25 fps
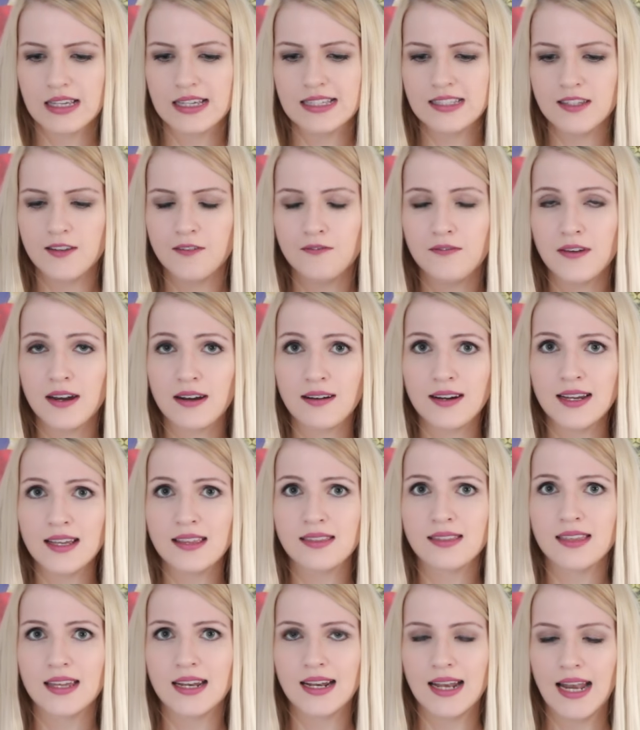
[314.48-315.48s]
It's a very
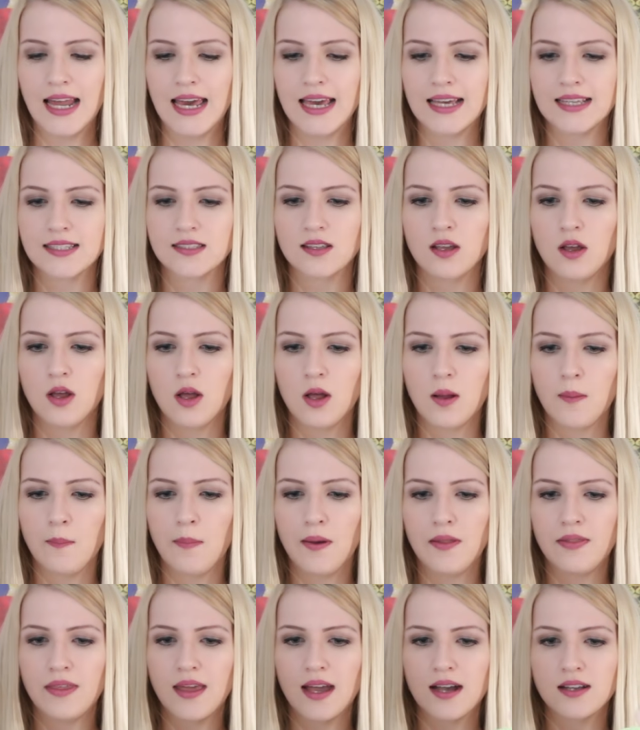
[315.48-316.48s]
thin lace,
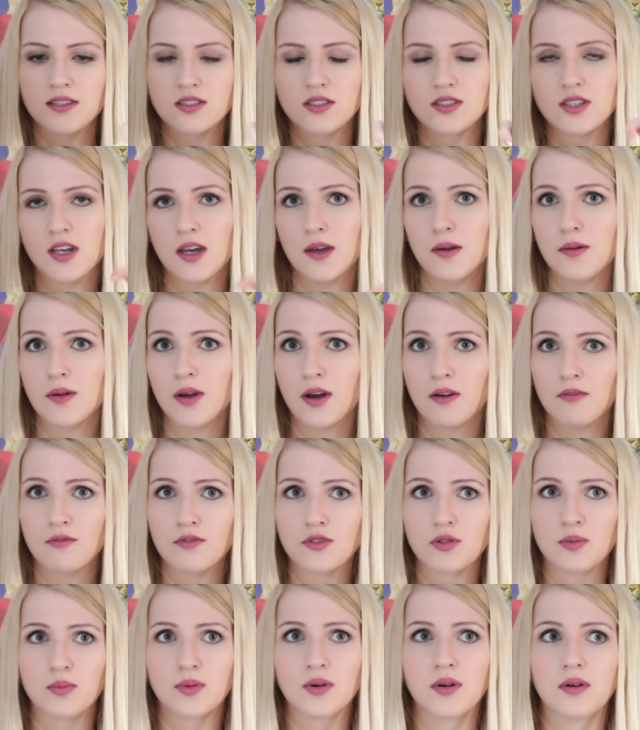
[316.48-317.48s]
but they are so
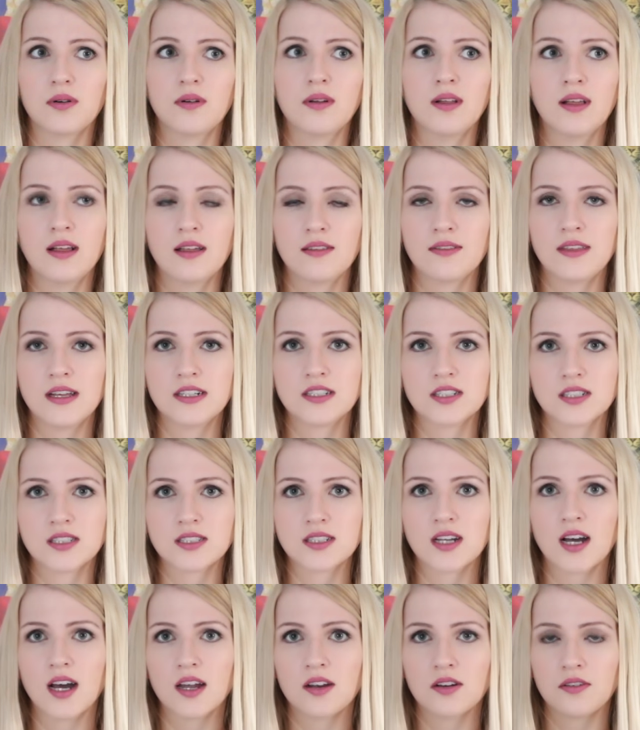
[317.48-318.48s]
comfortable. They
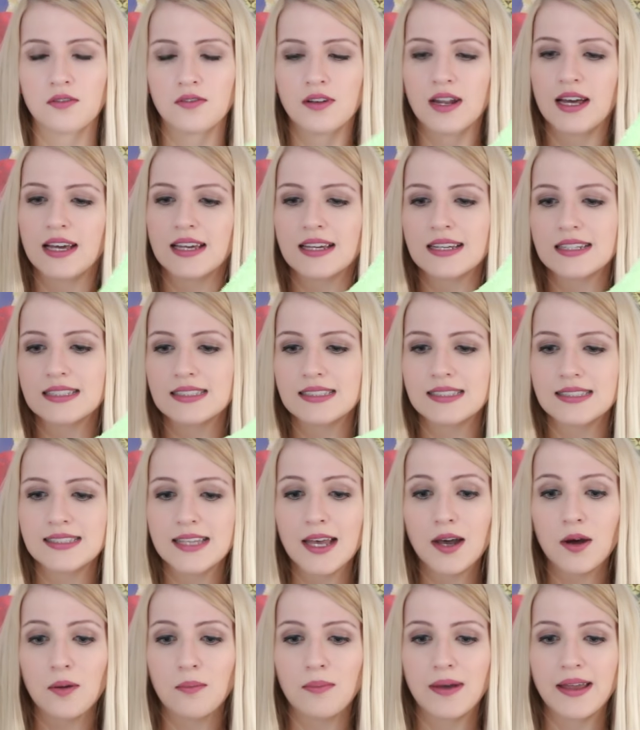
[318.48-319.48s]
just kind of like
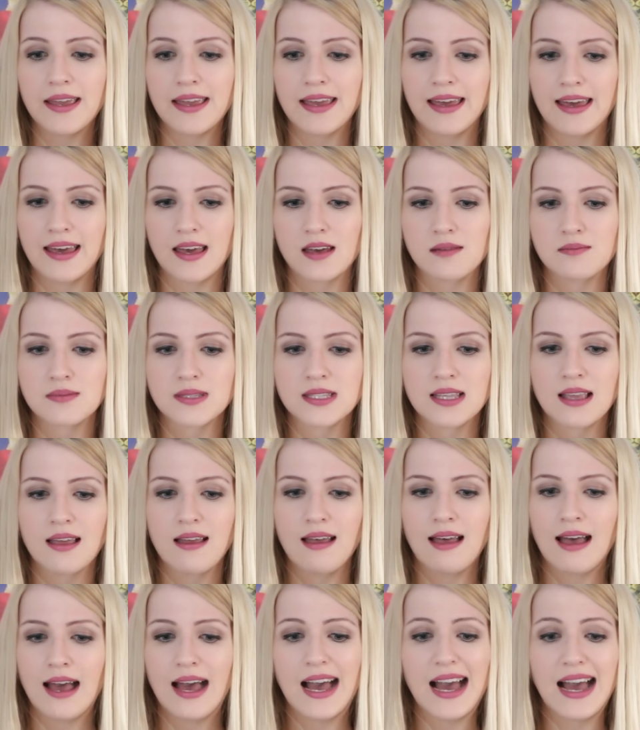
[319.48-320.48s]
sit on my hips,
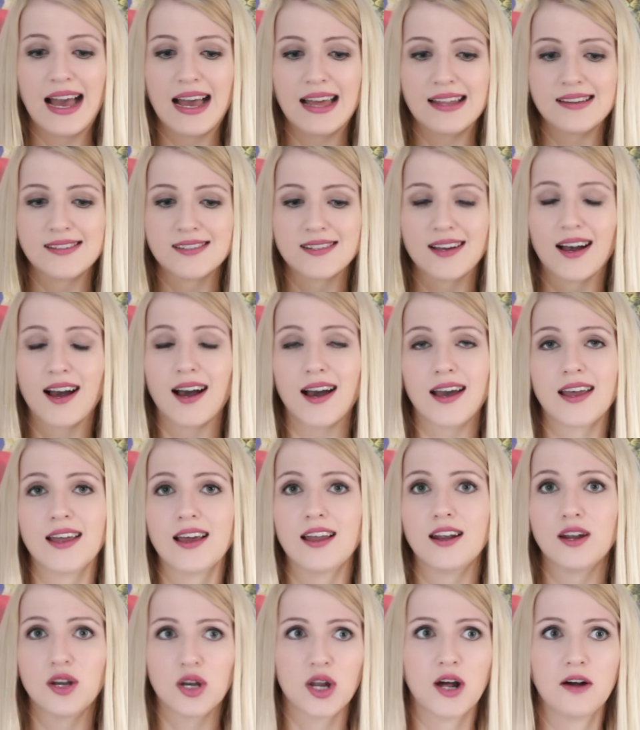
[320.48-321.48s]
and I
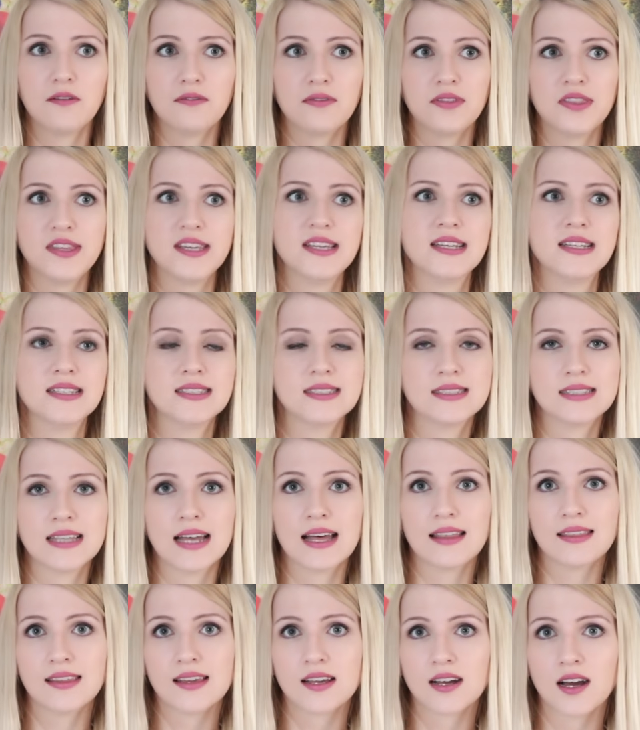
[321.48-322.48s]
love these.
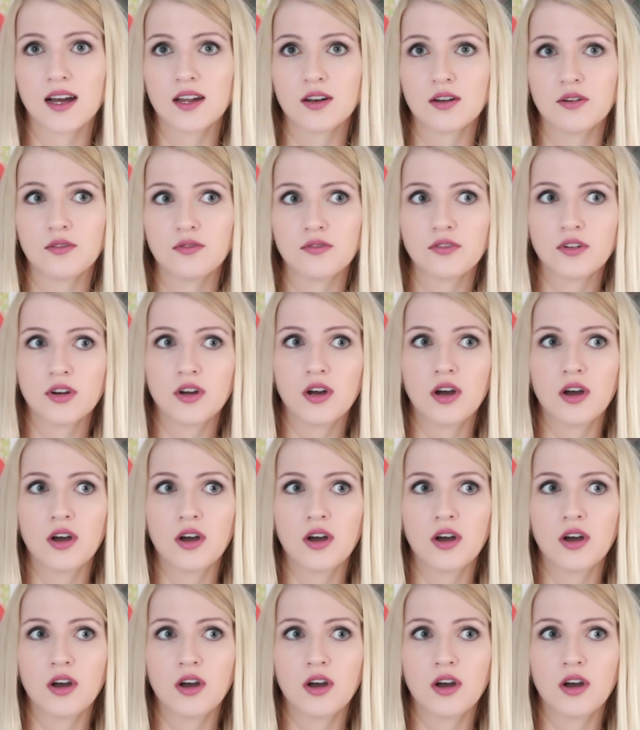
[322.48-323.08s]
They're the kind of